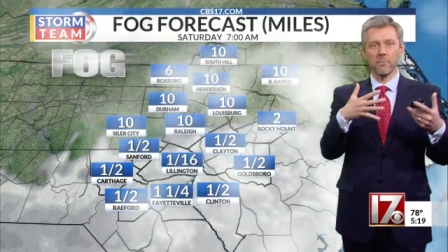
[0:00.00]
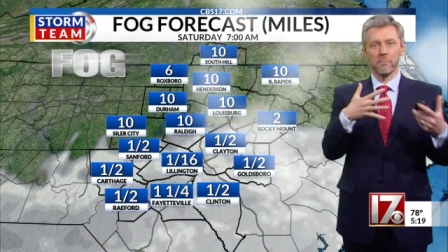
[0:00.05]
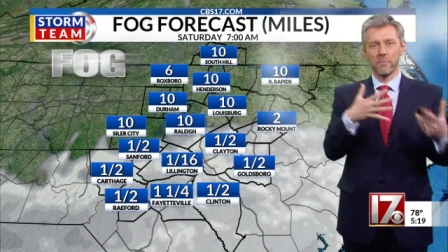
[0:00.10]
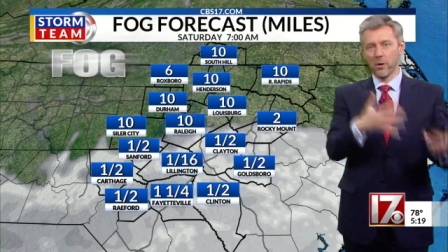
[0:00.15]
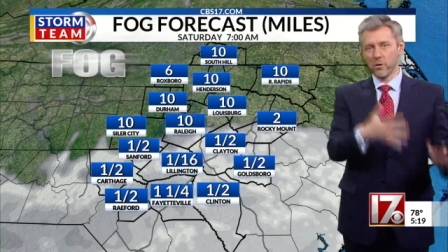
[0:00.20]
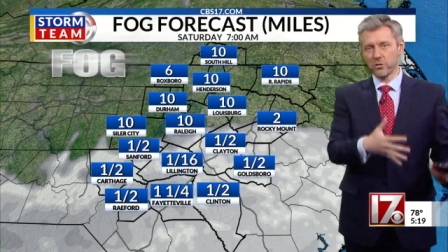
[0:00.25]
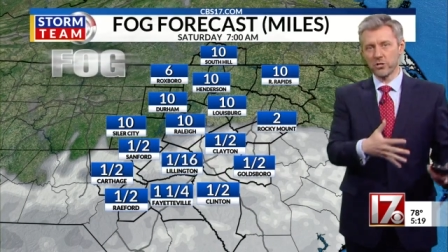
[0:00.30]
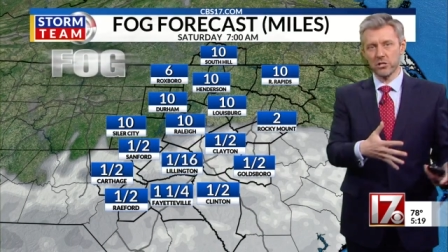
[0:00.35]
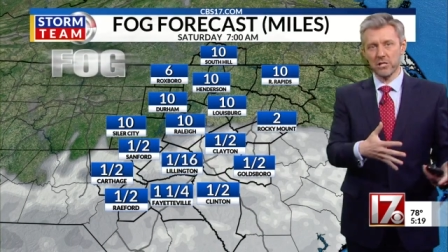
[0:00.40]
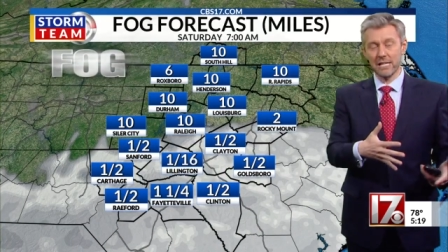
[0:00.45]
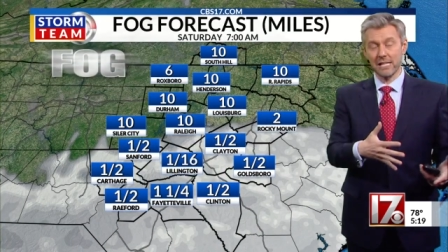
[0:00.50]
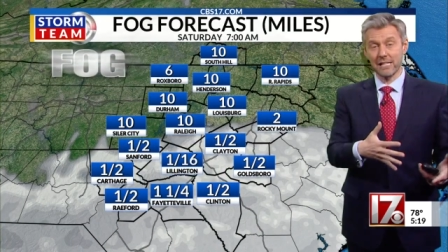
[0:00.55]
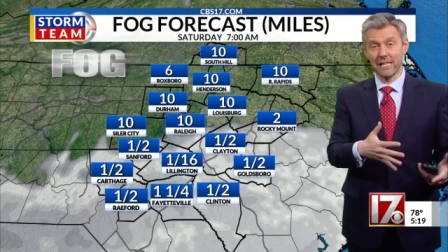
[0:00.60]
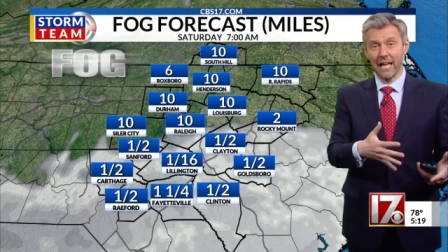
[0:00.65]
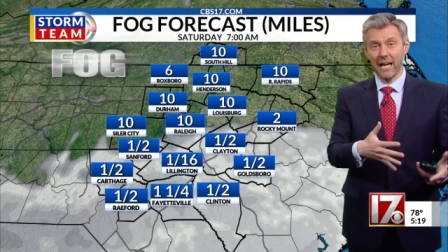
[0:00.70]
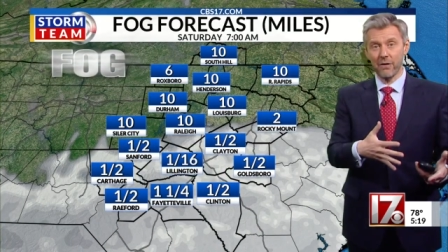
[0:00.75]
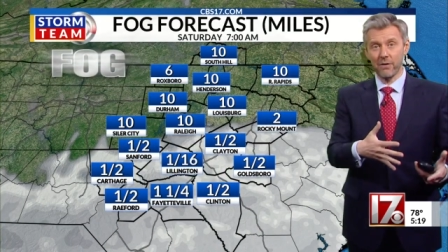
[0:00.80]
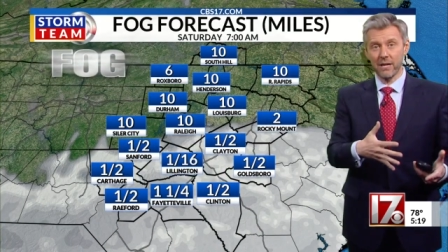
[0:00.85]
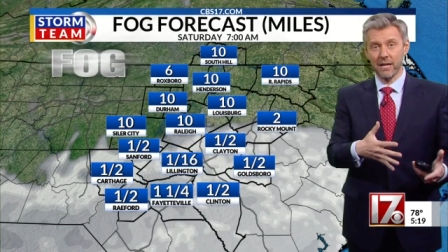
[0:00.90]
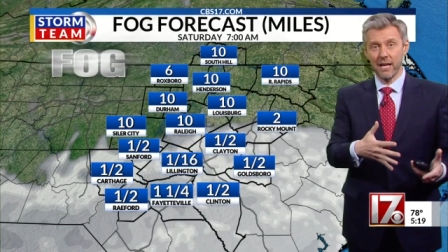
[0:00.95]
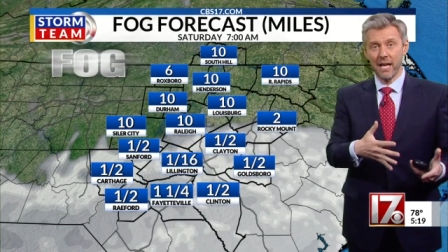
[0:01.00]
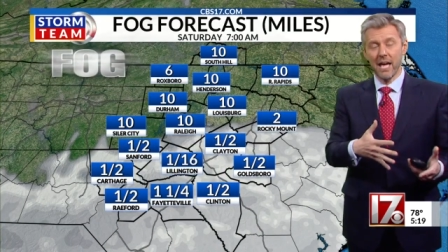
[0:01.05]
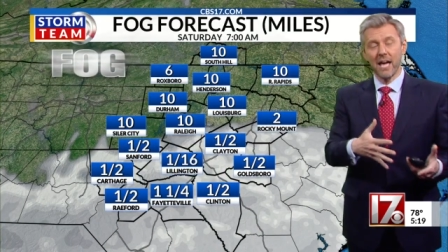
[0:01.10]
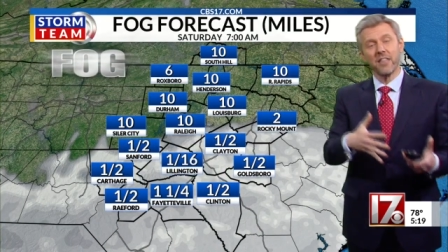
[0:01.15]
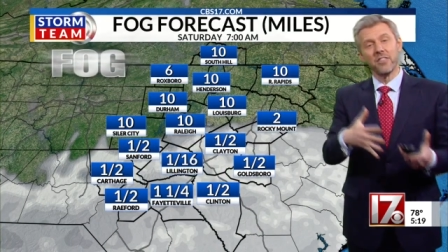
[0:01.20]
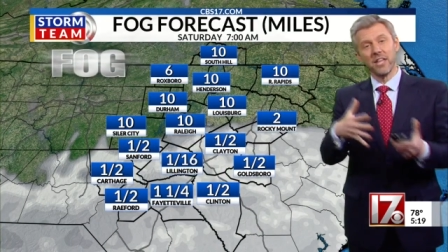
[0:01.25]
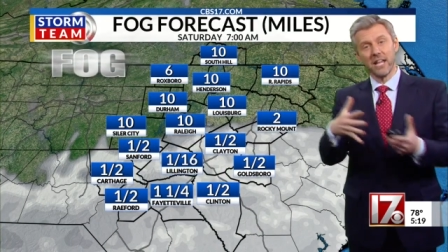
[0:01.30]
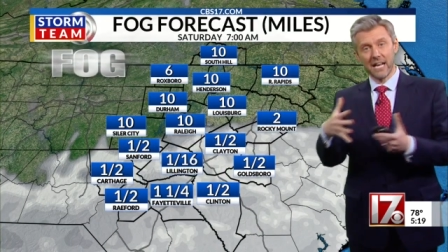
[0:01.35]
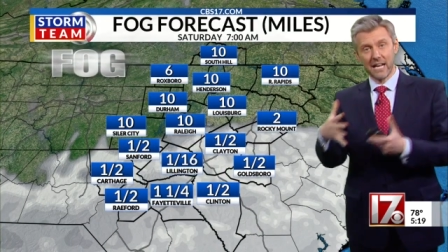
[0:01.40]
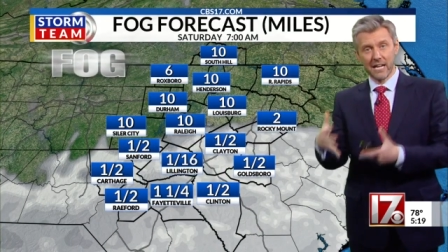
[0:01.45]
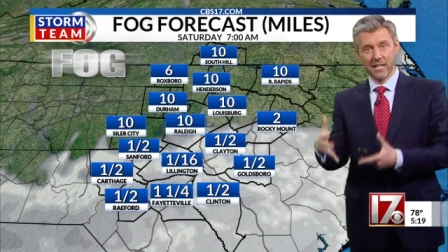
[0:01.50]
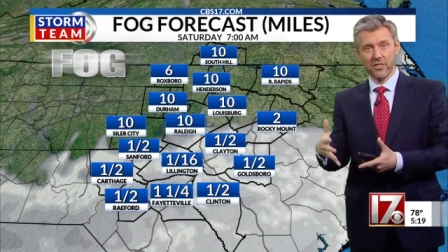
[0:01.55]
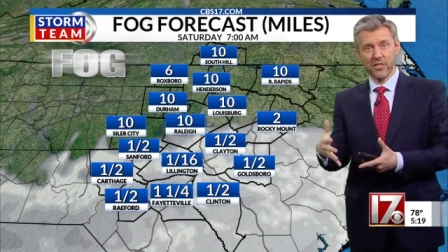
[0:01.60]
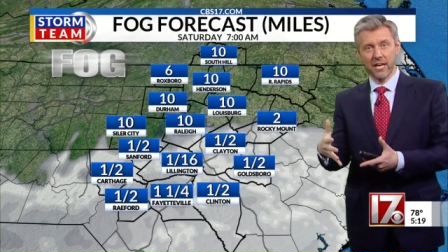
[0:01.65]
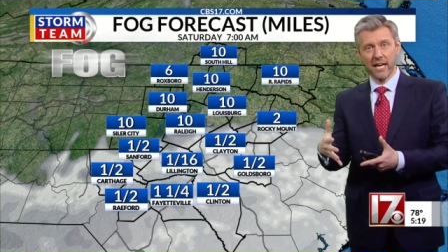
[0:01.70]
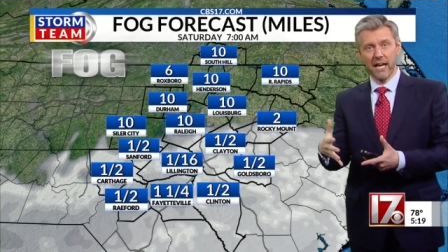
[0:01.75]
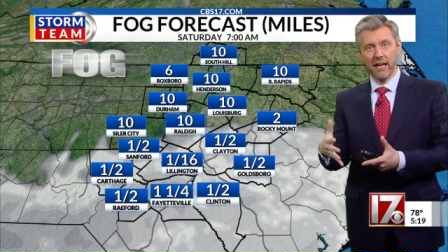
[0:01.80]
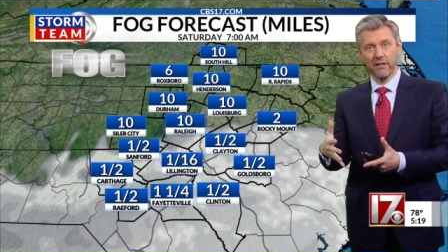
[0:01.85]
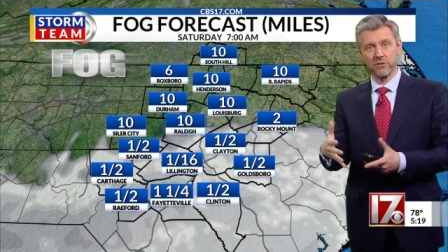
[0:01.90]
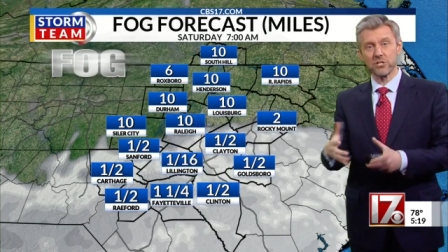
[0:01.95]
mostly cloudy than anything
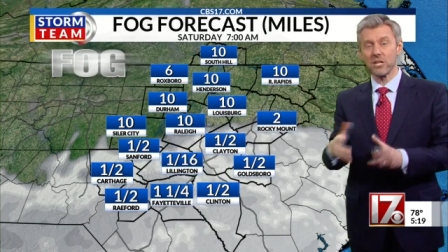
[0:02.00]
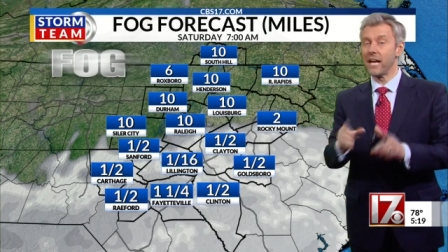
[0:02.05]
else.